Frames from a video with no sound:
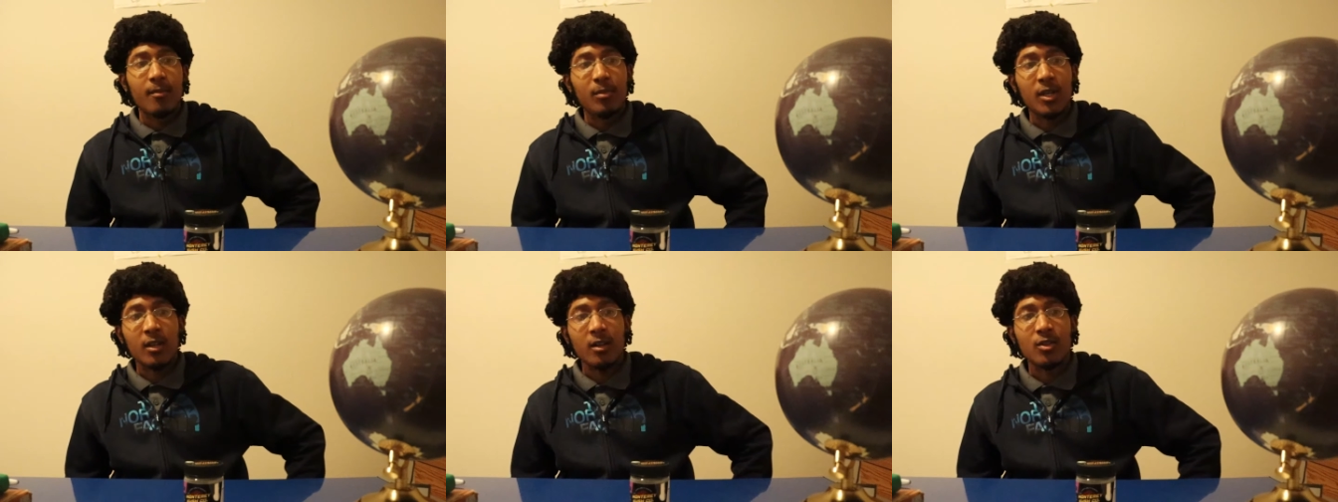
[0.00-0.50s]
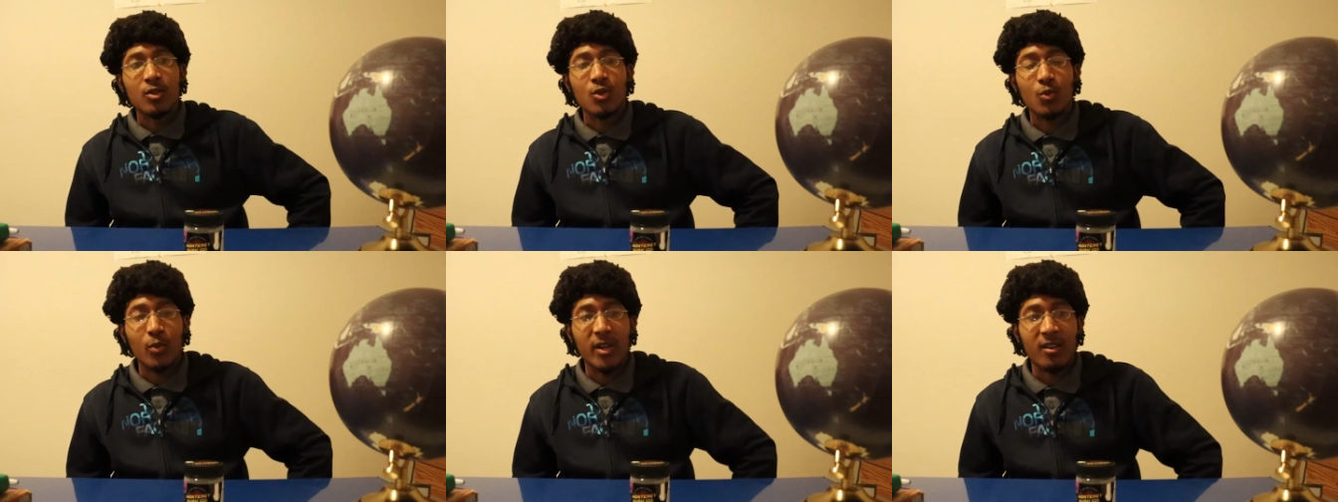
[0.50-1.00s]

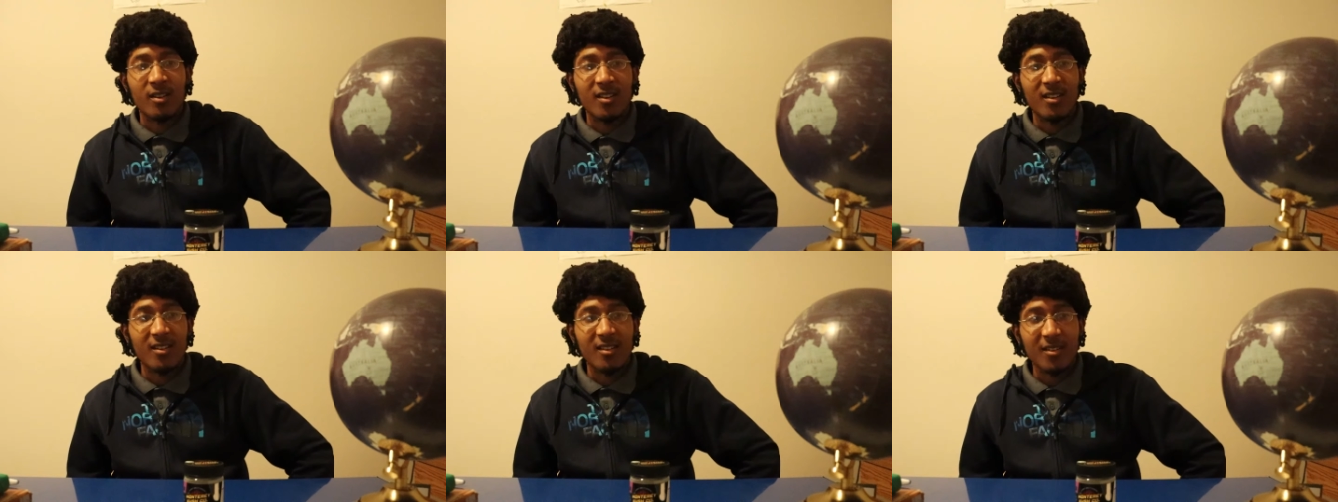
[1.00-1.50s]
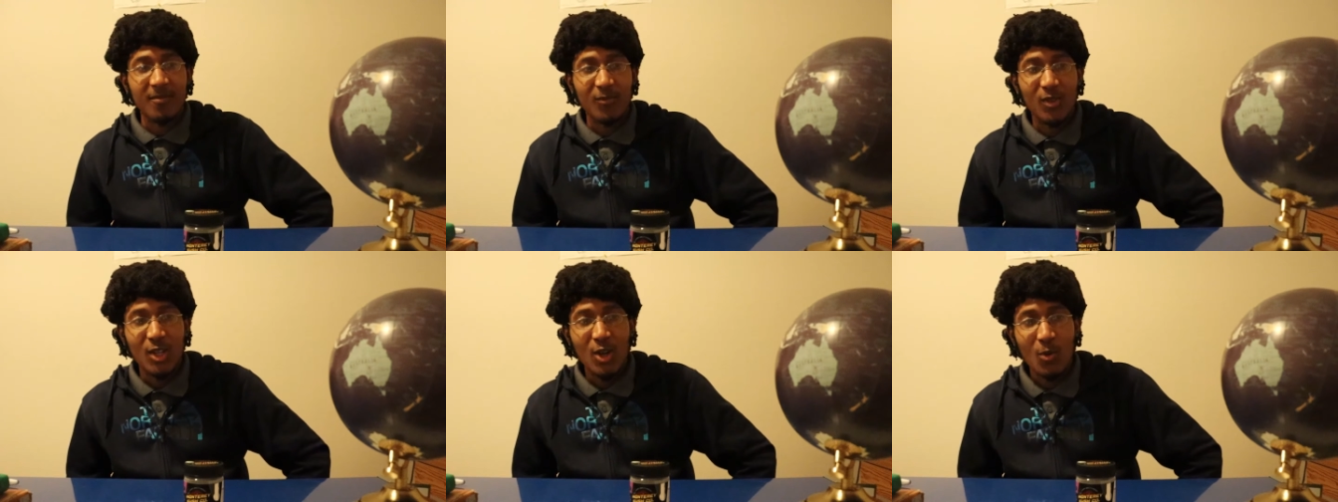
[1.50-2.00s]
because we're,
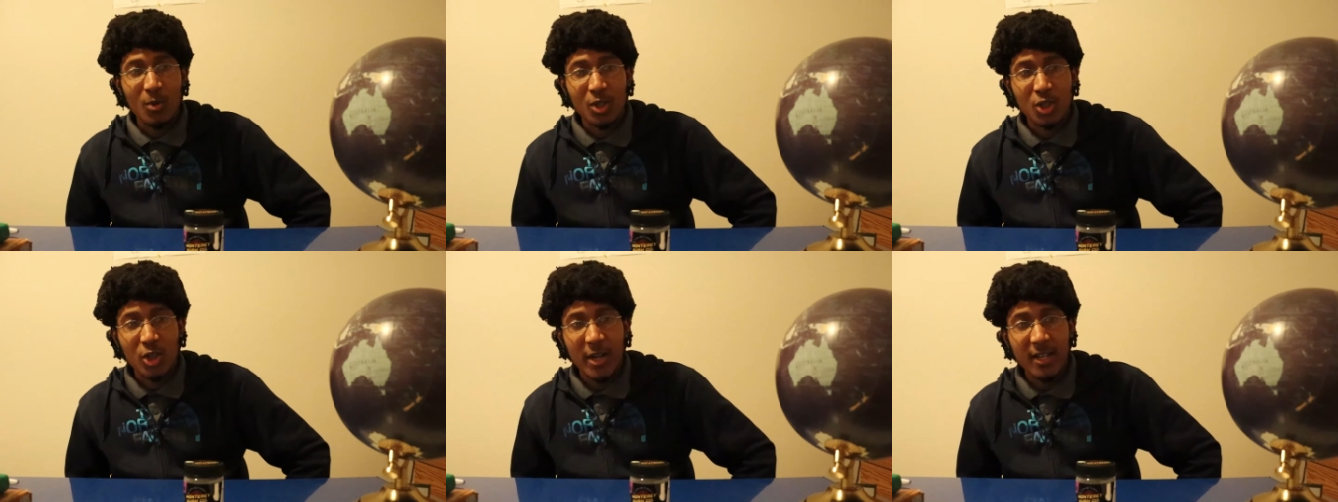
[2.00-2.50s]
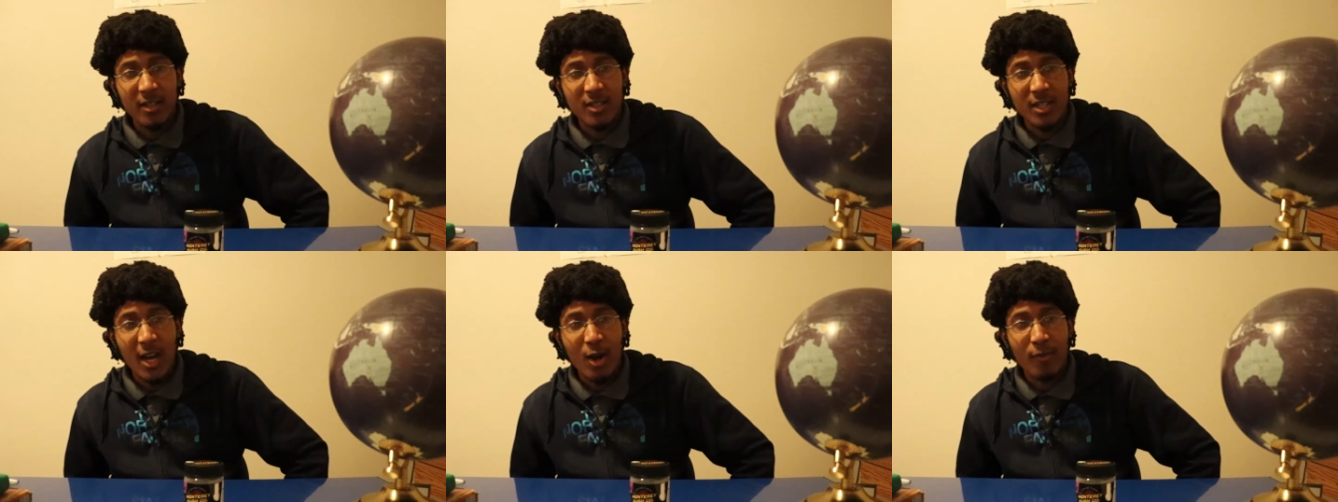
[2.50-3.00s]
you know, we're
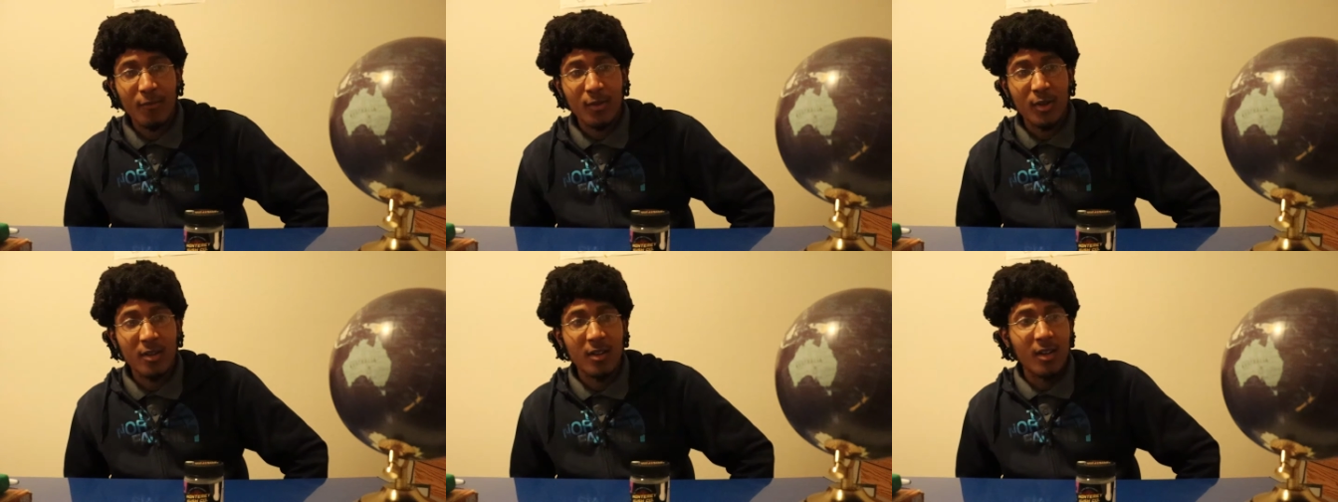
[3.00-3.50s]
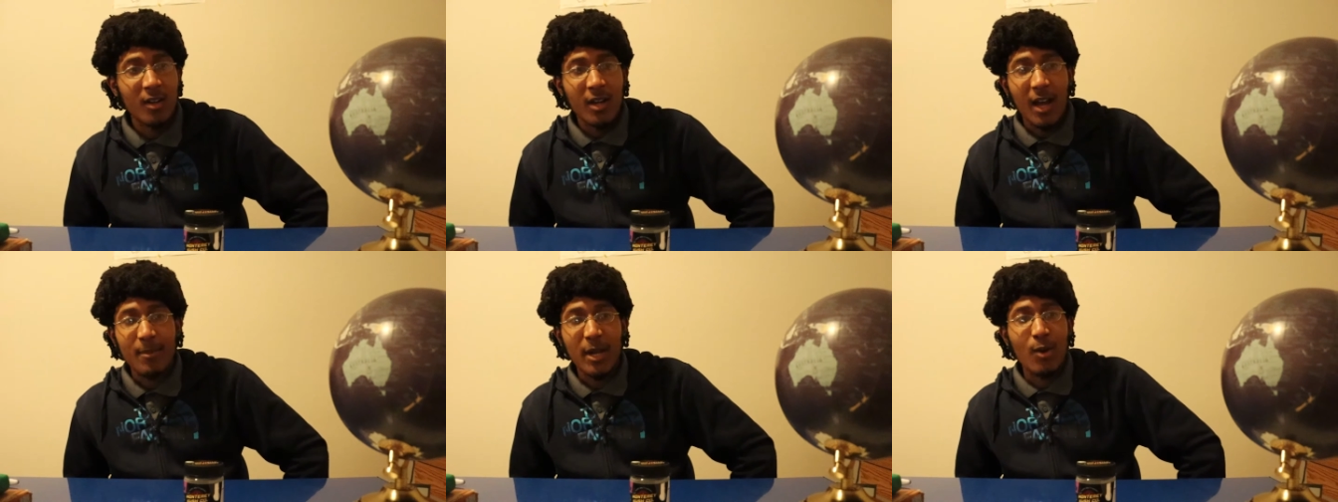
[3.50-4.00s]
trained, however.
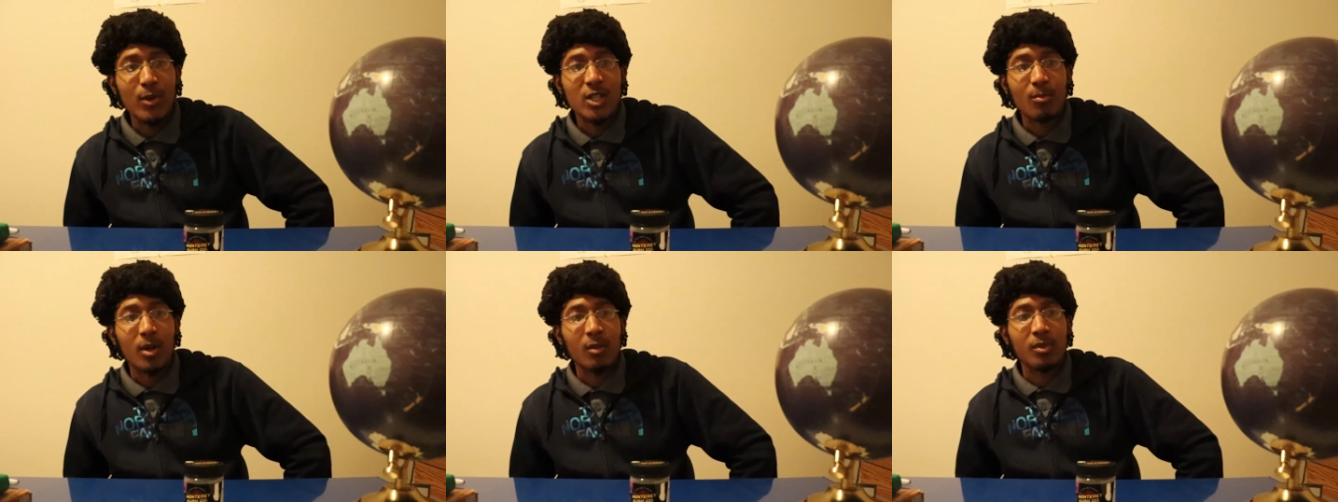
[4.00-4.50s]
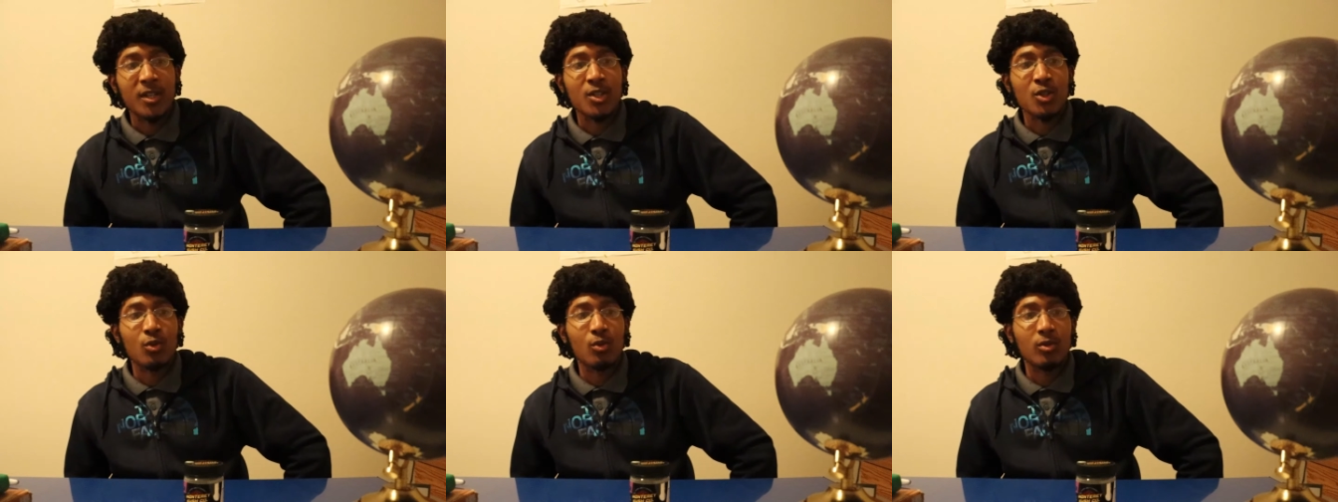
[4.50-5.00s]
I mean, I went to
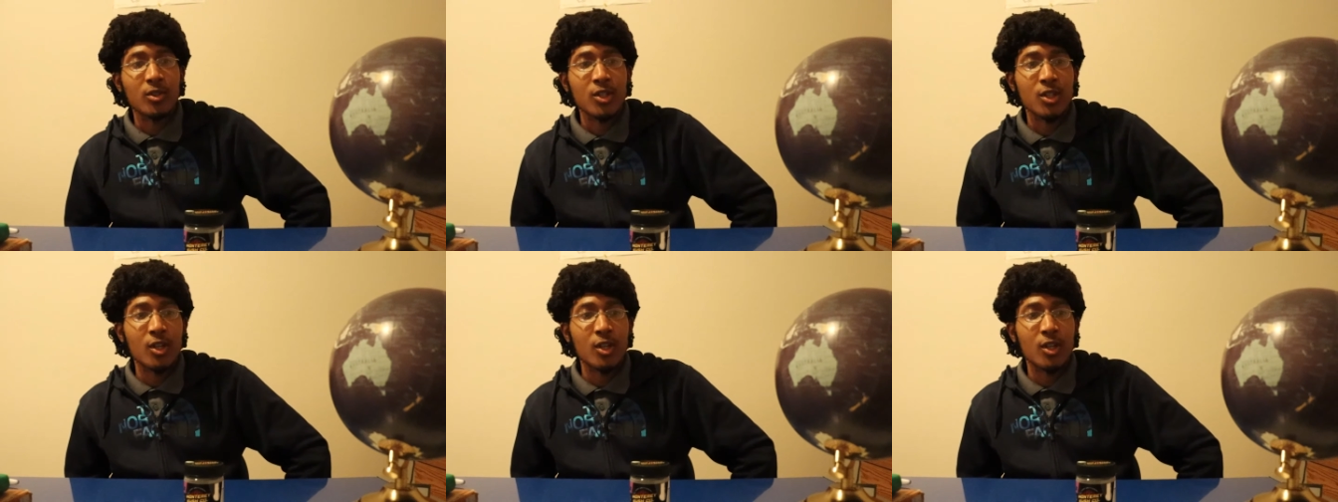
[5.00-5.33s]
public schools,